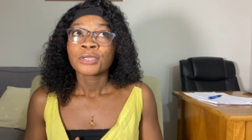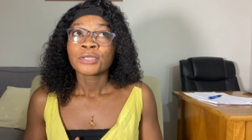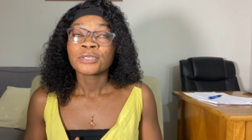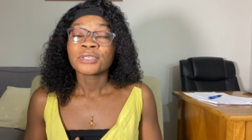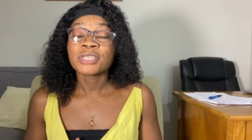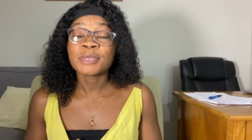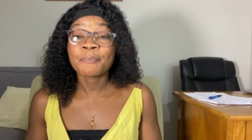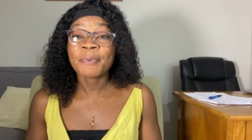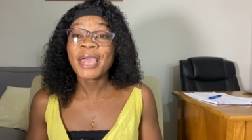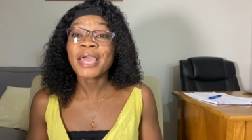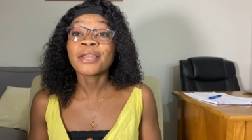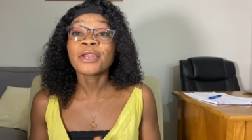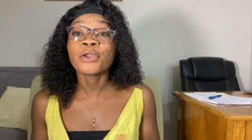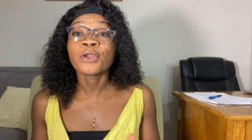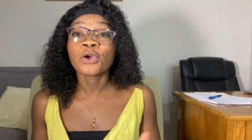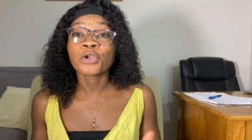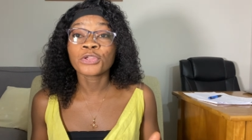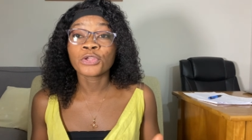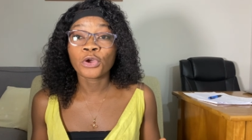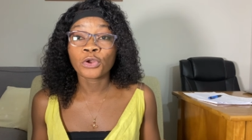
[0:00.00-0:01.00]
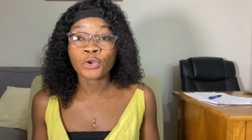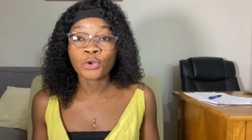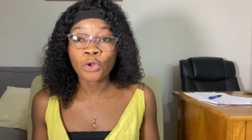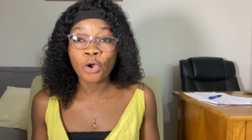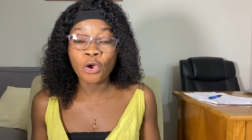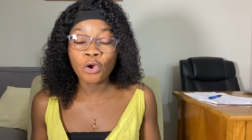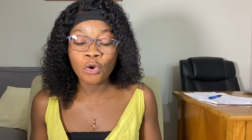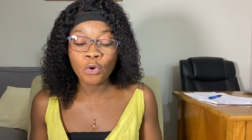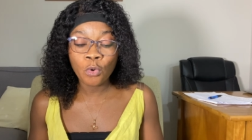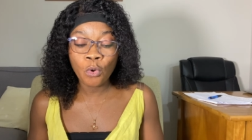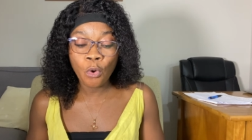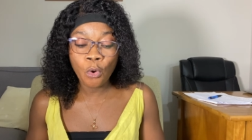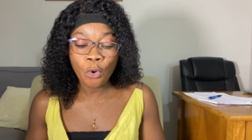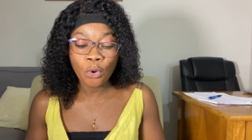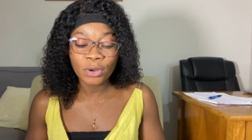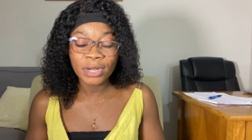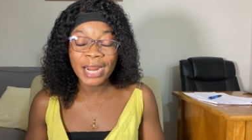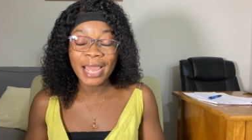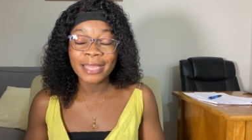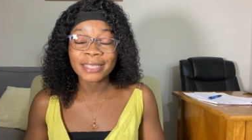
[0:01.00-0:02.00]
Depending on your knock
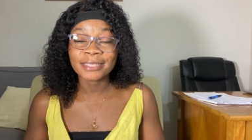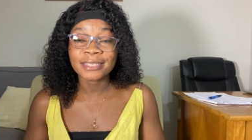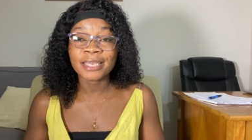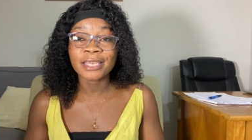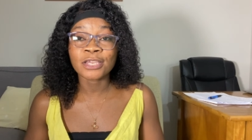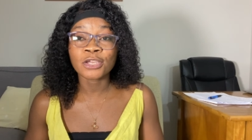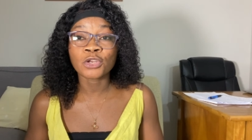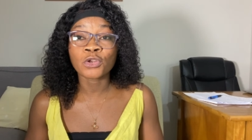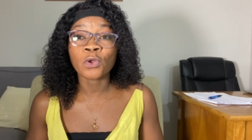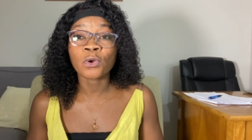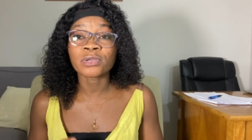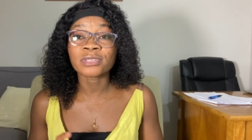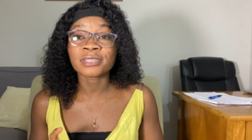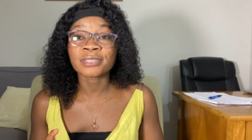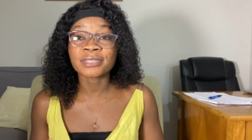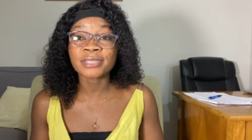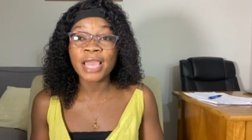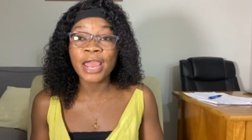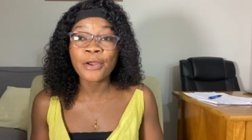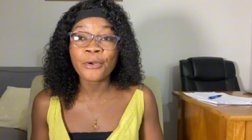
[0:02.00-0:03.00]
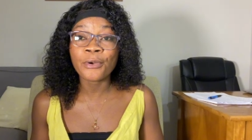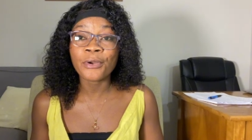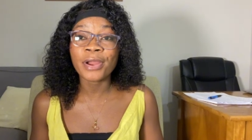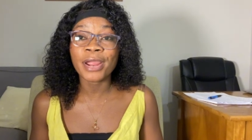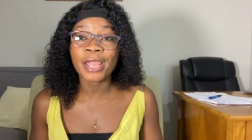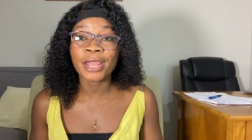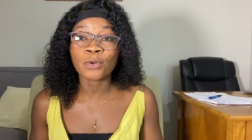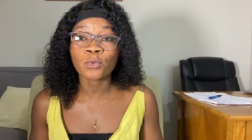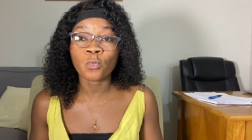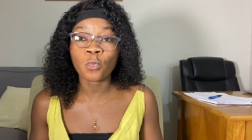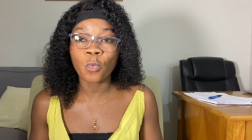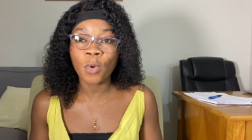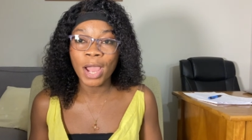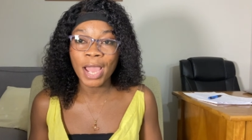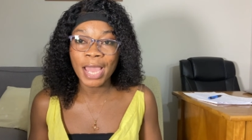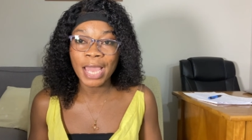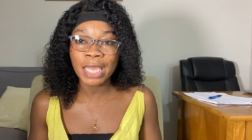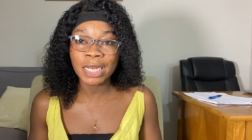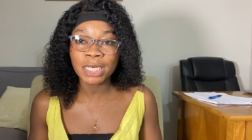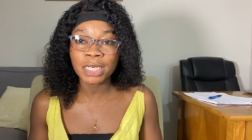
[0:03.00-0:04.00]
code, I think knock 0 and
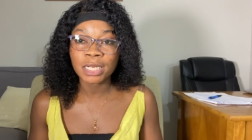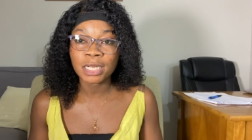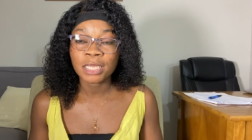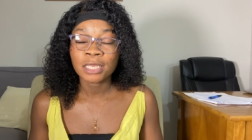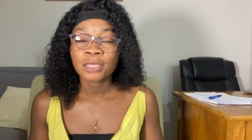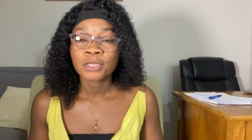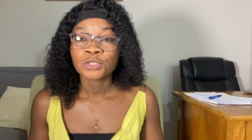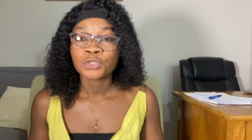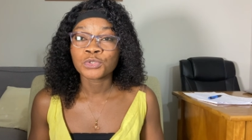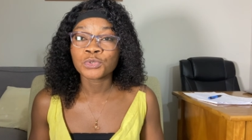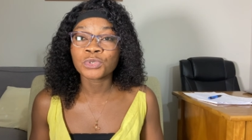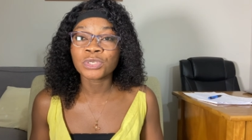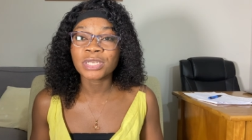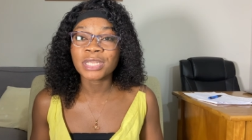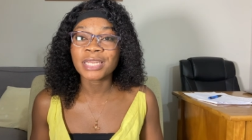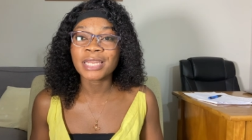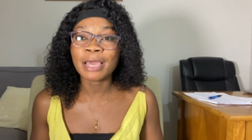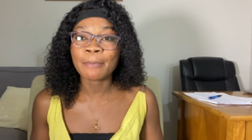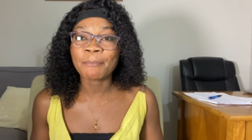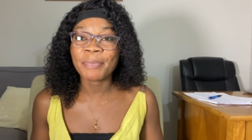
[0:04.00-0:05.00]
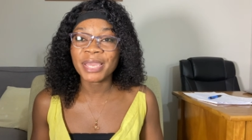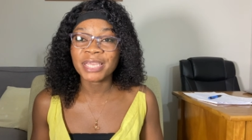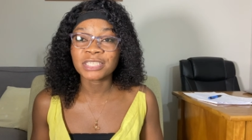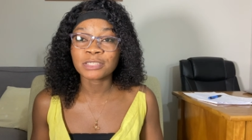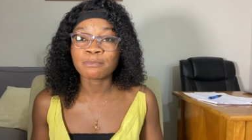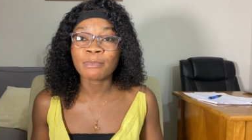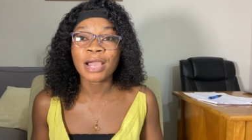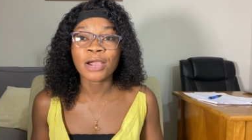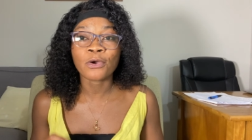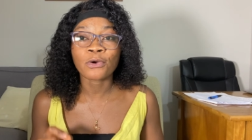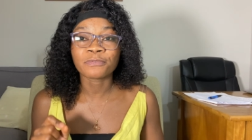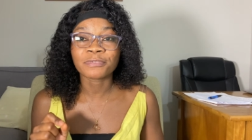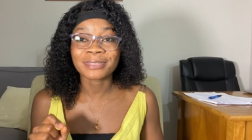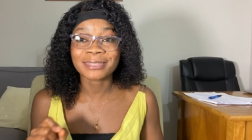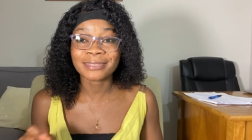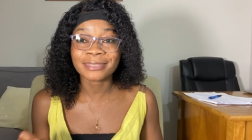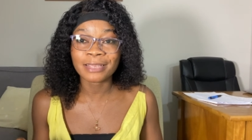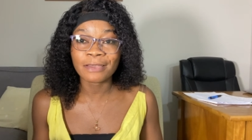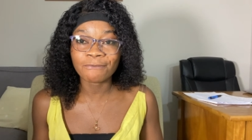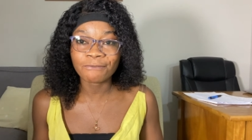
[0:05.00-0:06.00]
1 you need a benchmark of
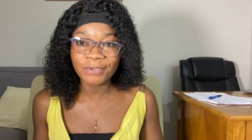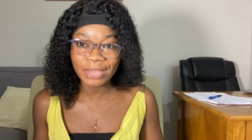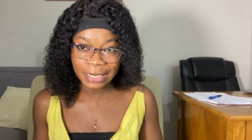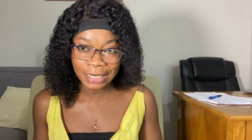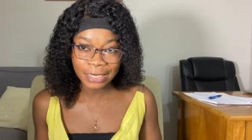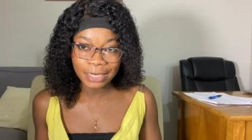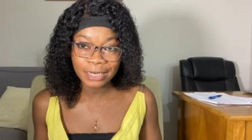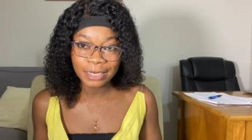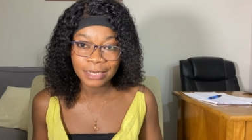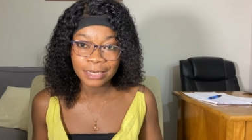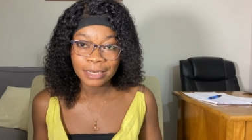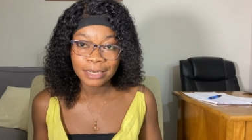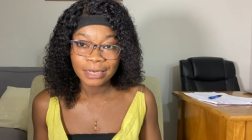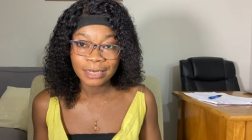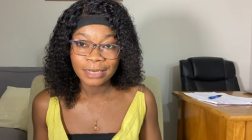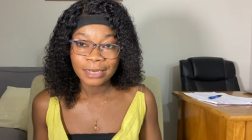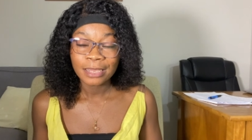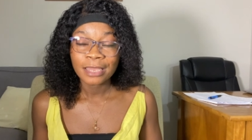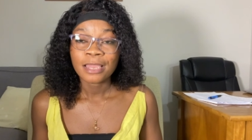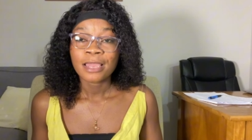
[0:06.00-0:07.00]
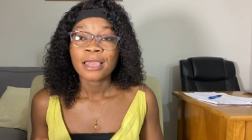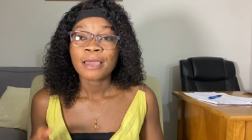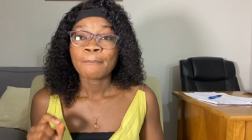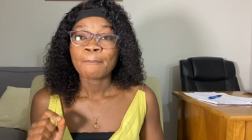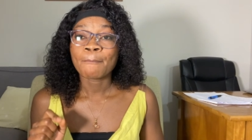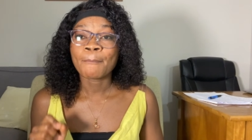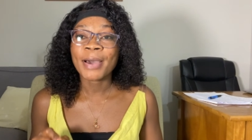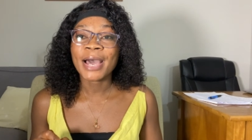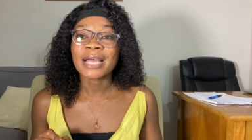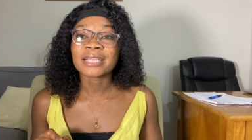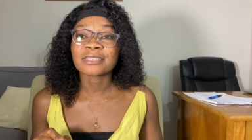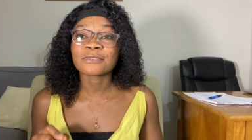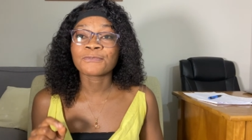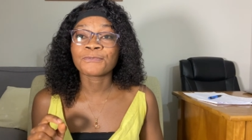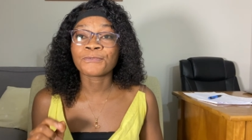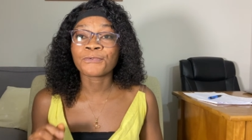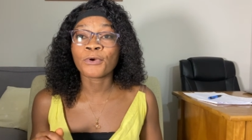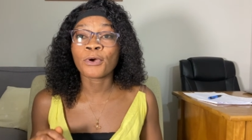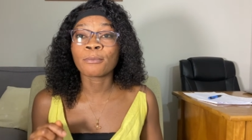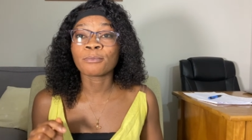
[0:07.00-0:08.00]
7, but
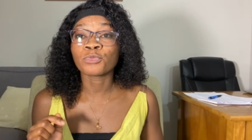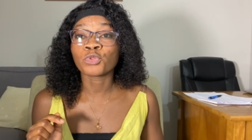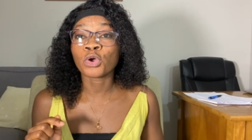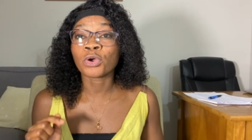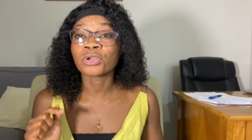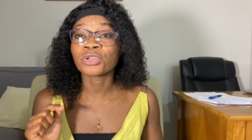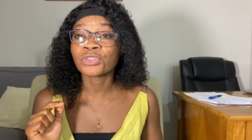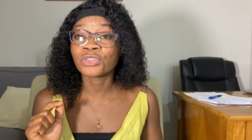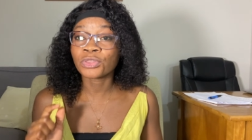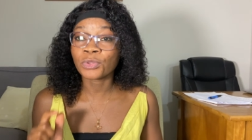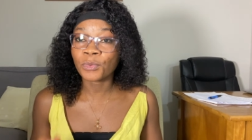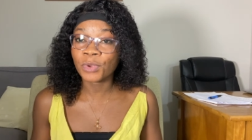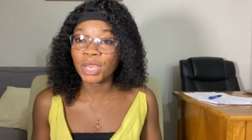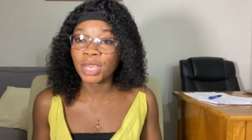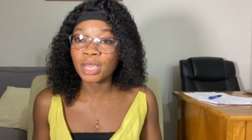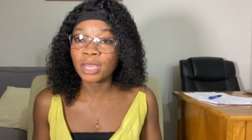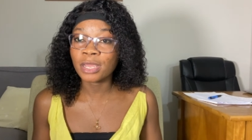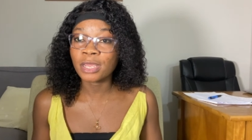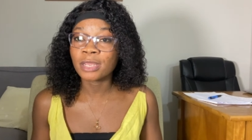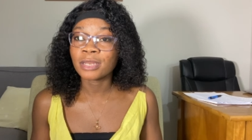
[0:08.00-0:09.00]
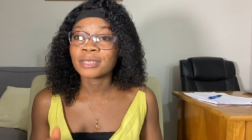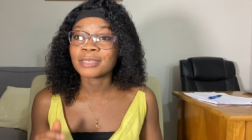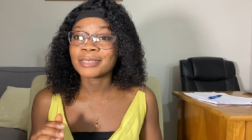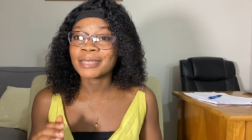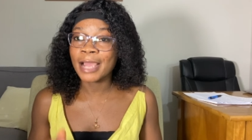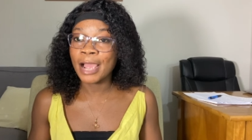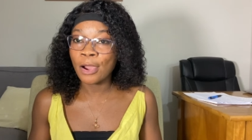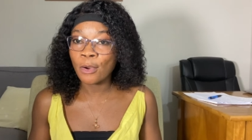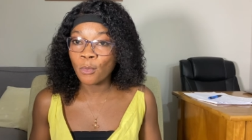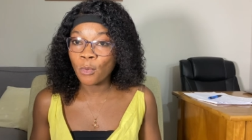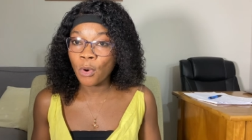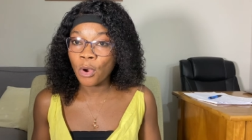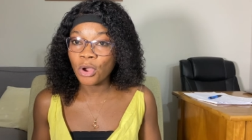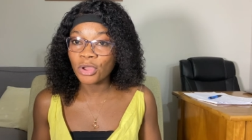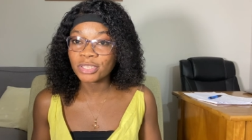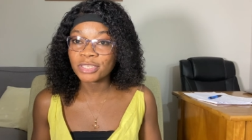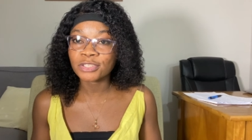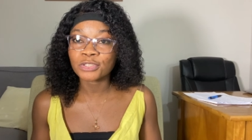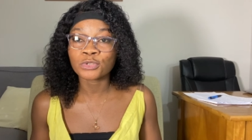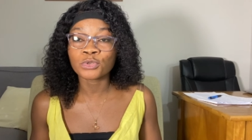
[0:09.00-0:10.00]
from knock 3
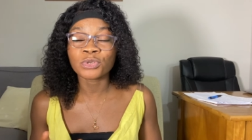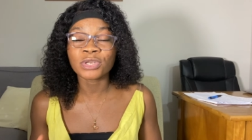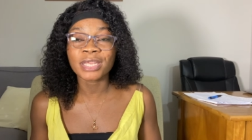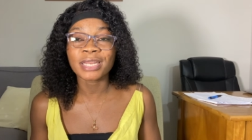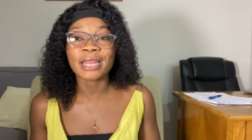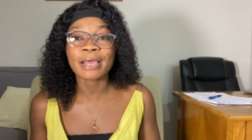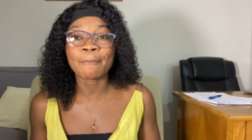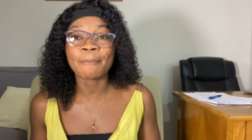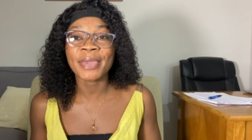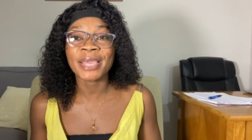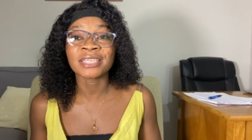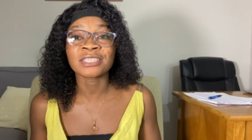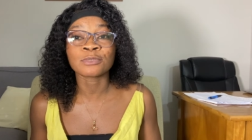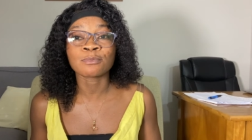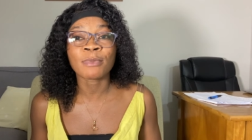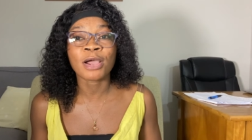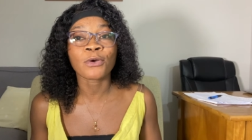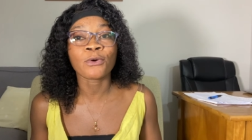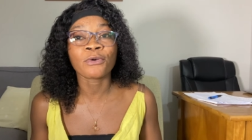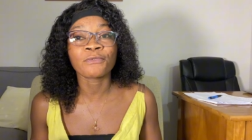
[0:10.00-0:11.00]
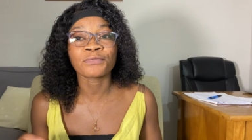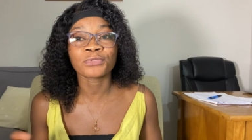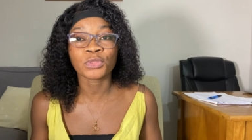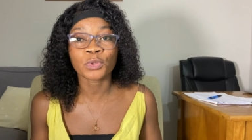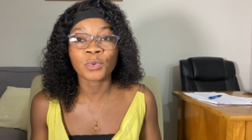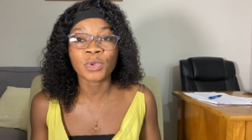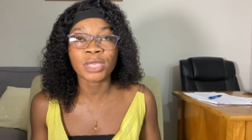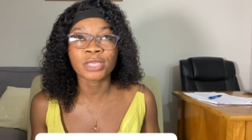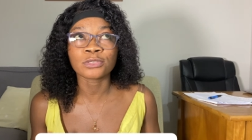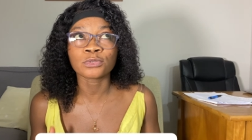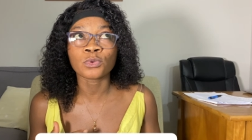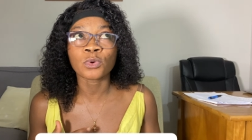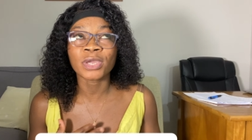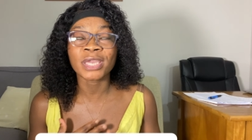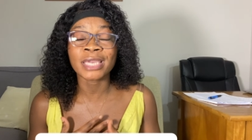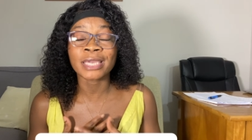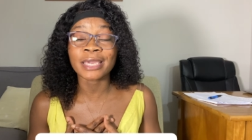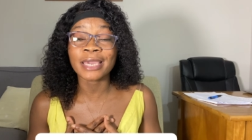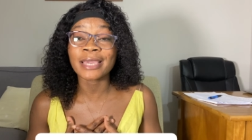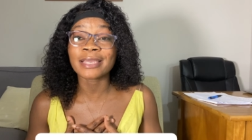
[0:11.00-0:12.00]
downwards you need a benchmark of 3. So
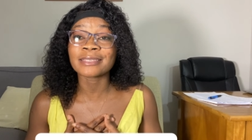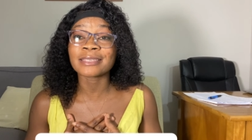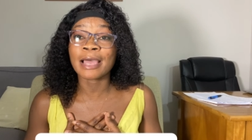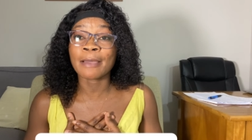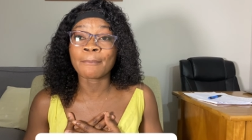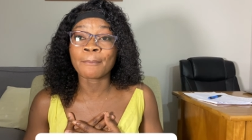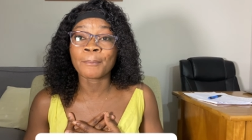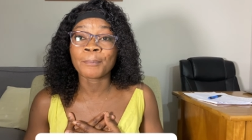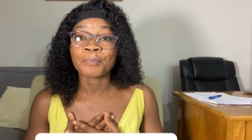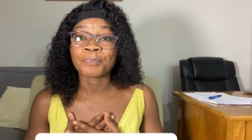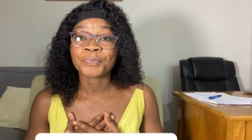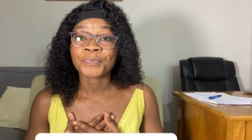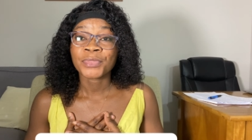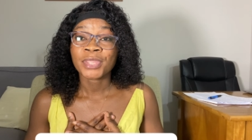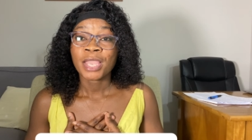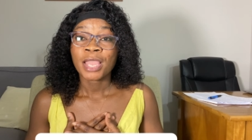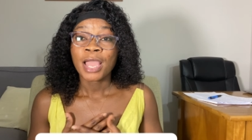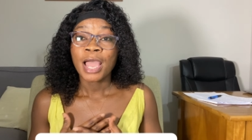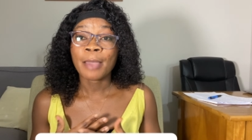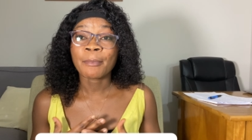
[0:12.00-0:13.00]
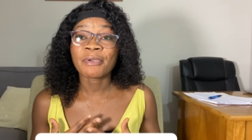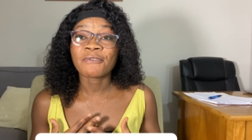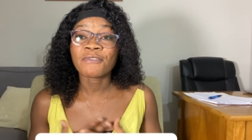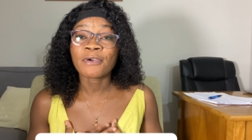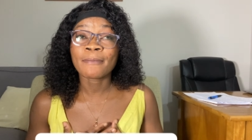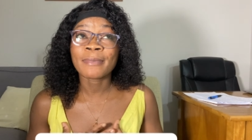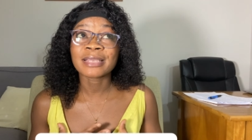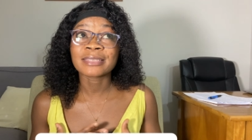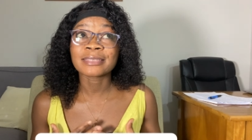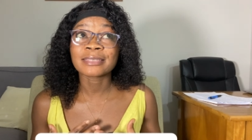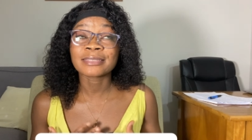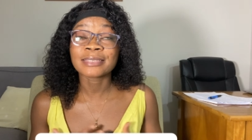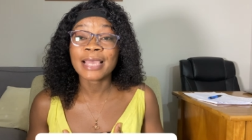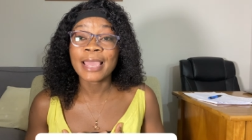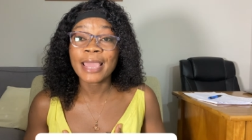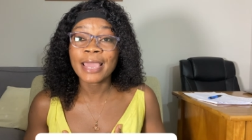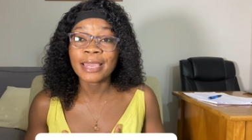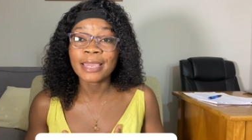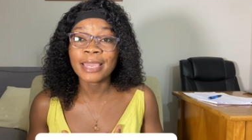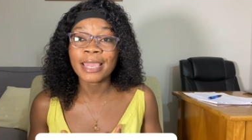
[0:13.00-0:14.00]
in case I'm a pharmacy
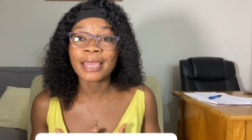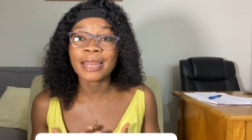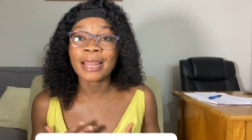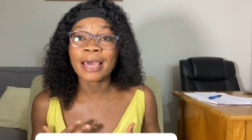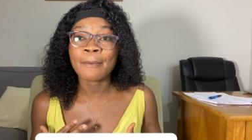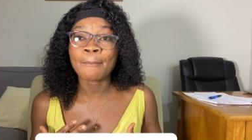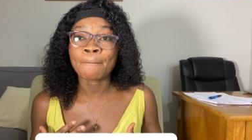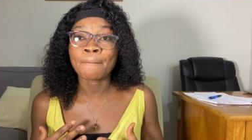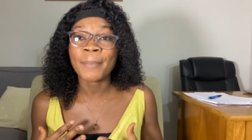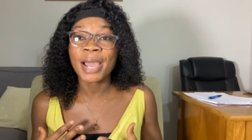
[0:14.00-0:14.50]
tech and I'm